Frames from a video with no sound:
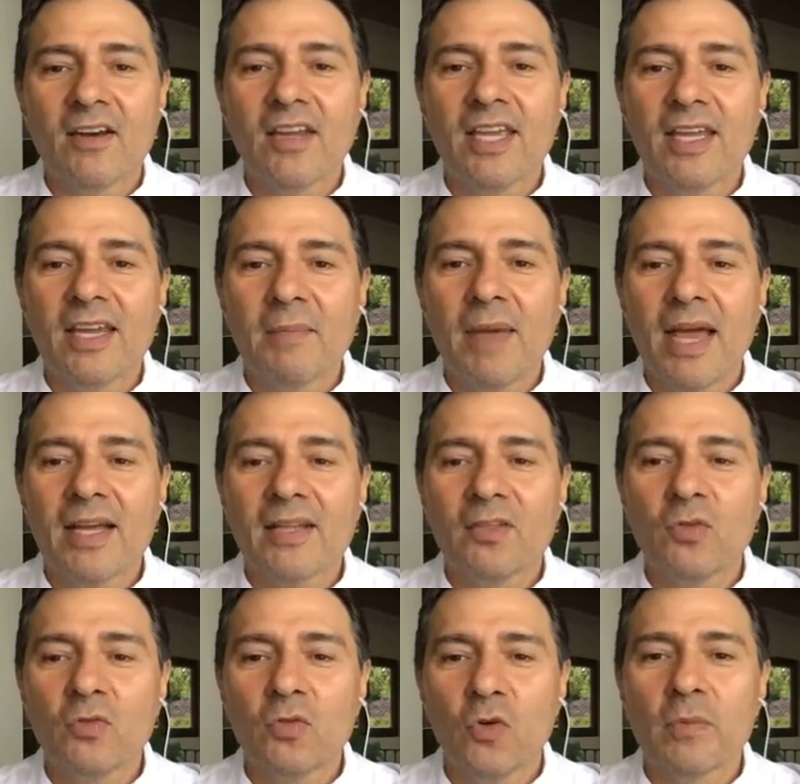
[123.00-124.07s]
are getting back
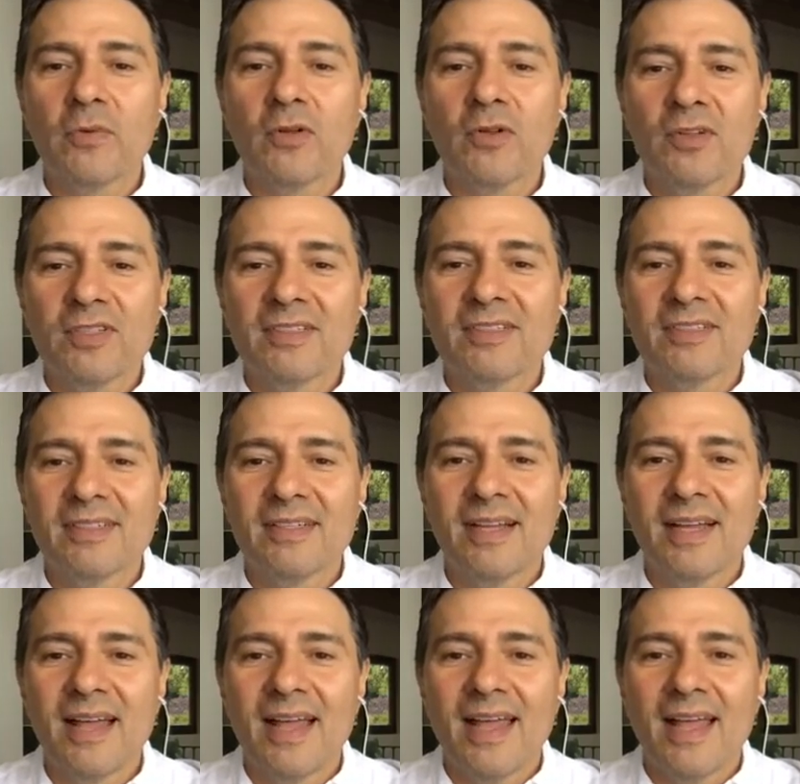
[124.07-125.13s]
to normal.
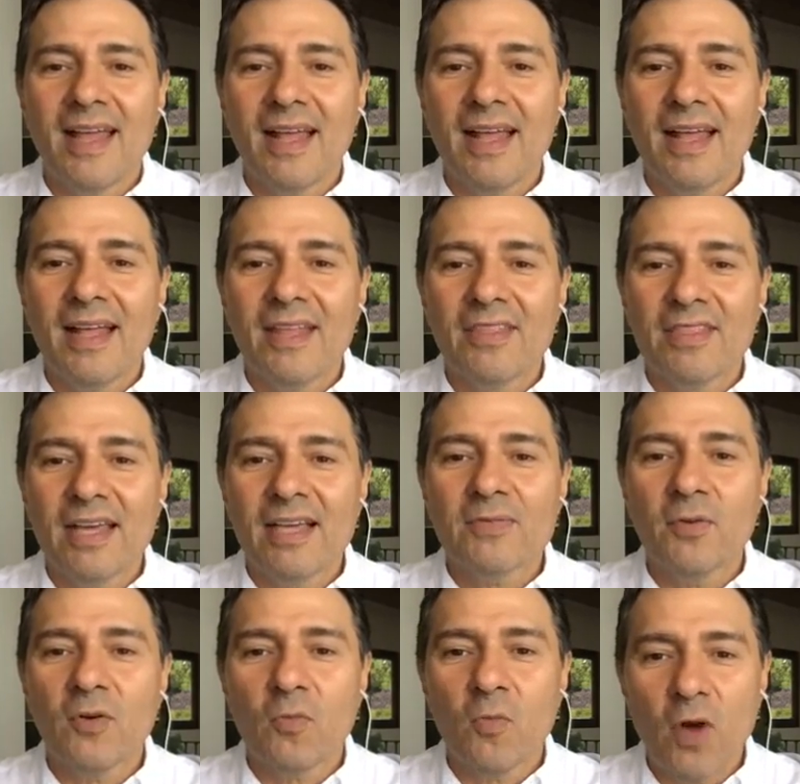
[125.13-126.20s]
Thanks
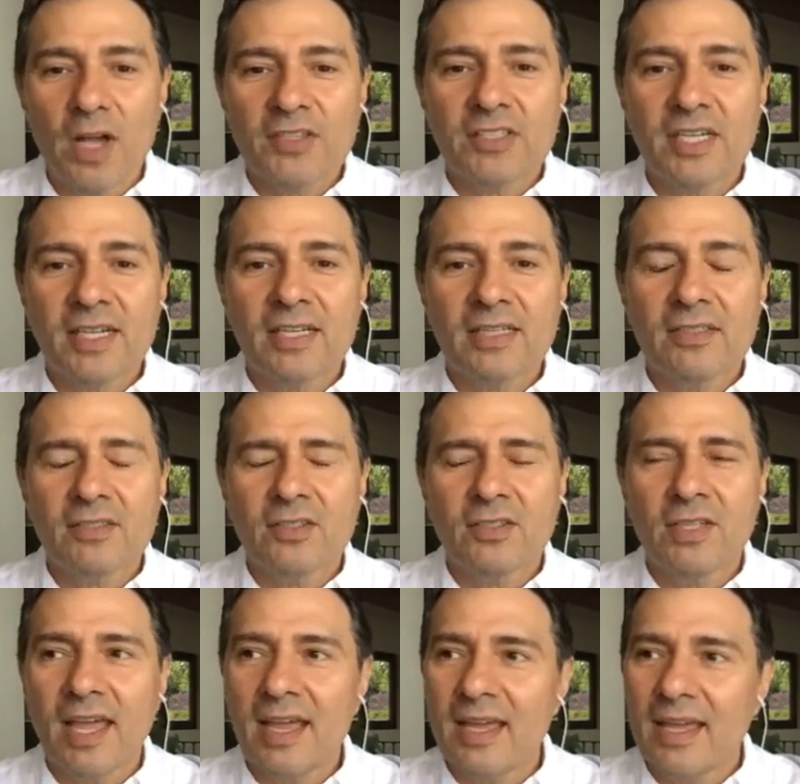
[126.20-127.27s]
for watching
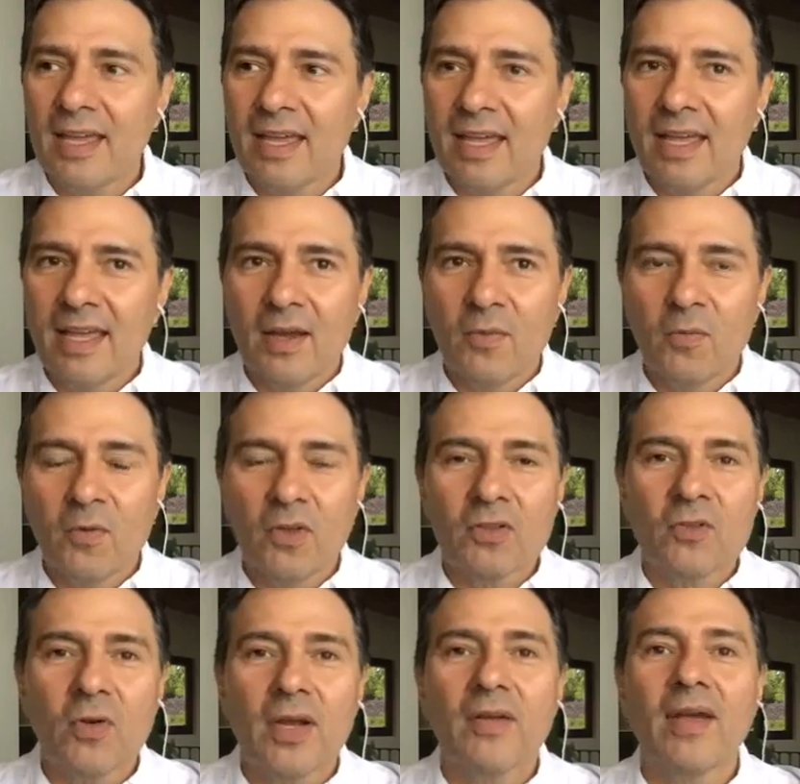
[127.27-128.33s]
today. We'll
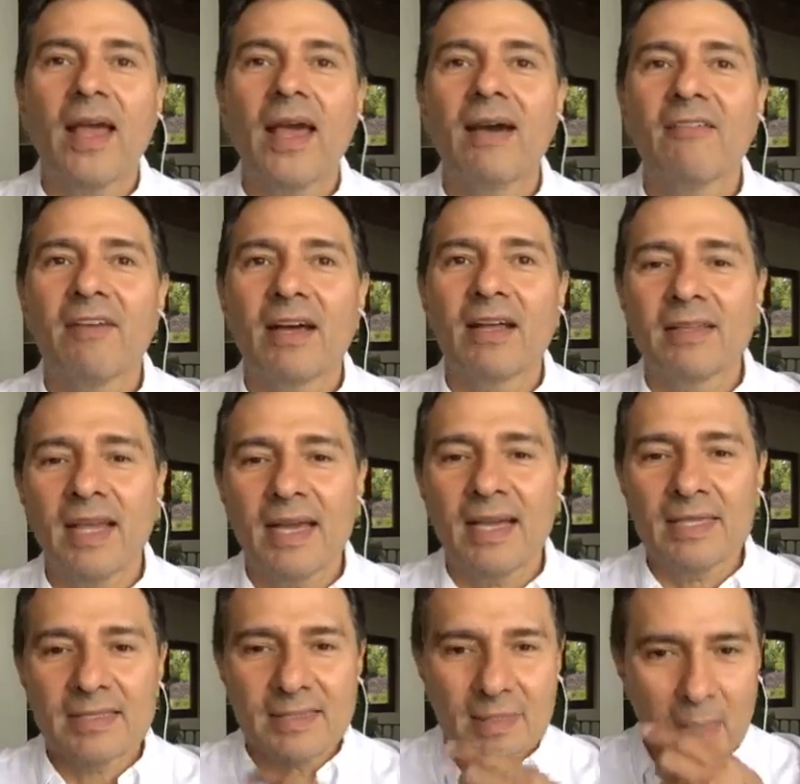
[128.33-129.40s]
try to have a
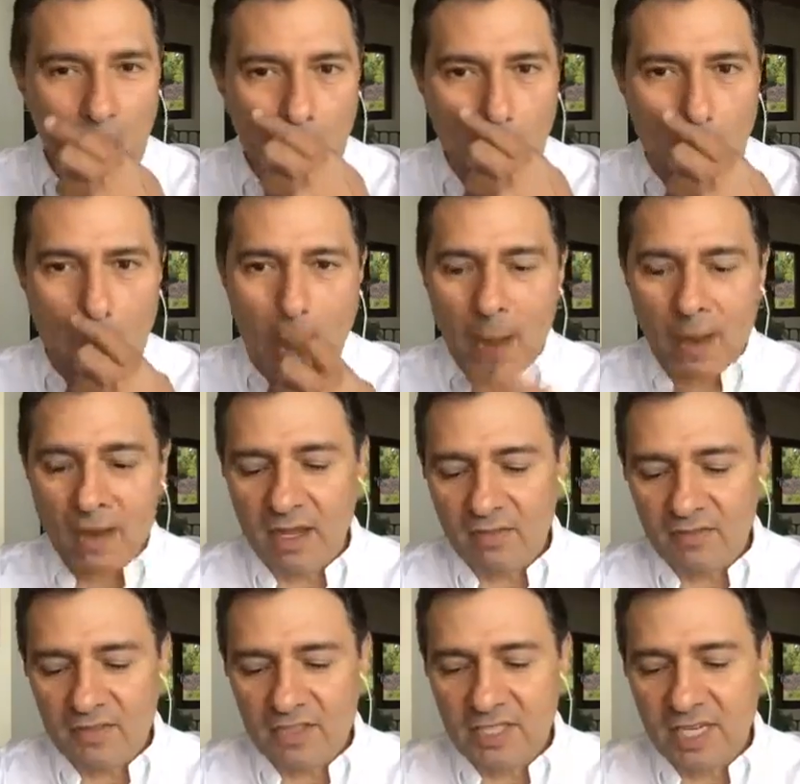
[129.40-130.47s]
nice
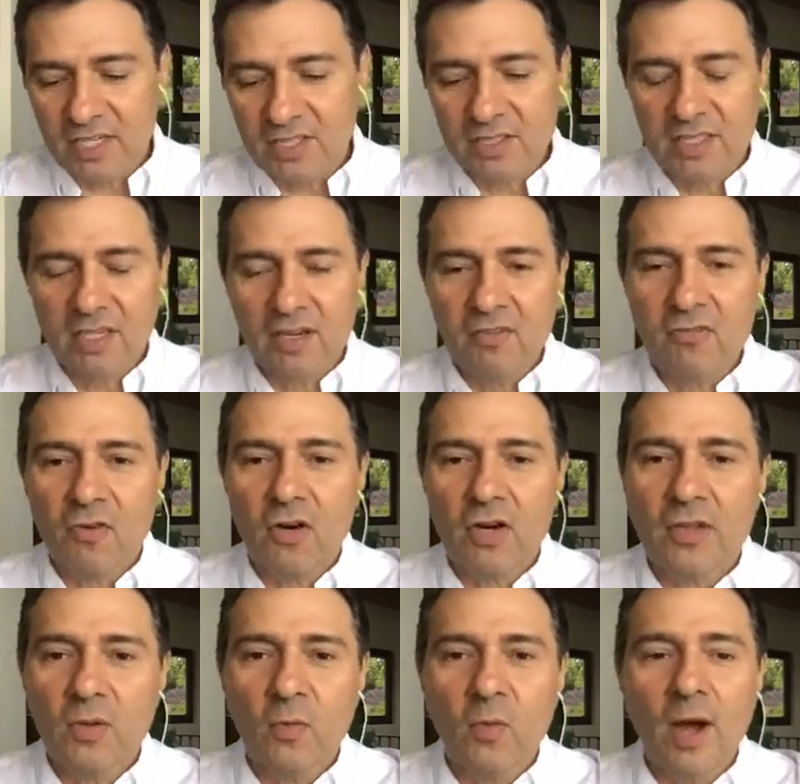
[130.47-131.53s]
conversation here for a
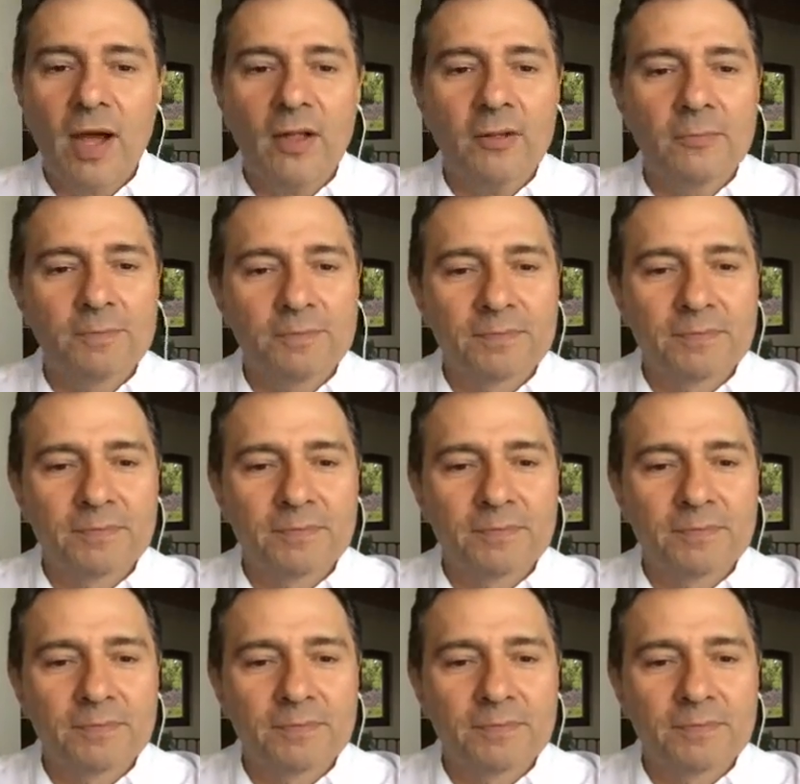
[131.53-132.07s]
little while,